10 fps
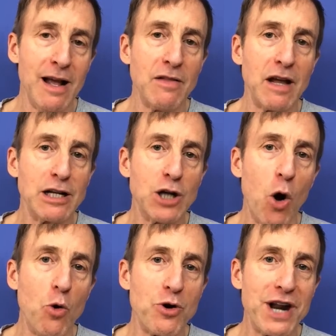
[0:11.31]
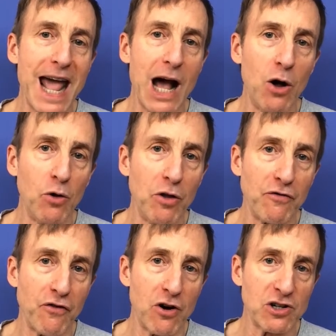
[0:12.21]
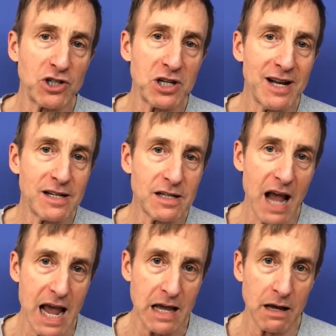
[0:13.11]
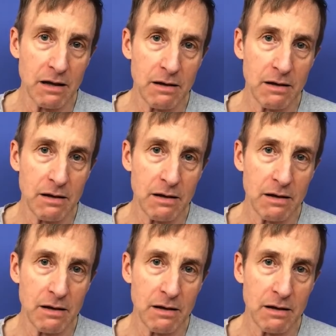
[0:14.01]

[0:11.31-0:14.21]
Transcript: they don't nail the first take.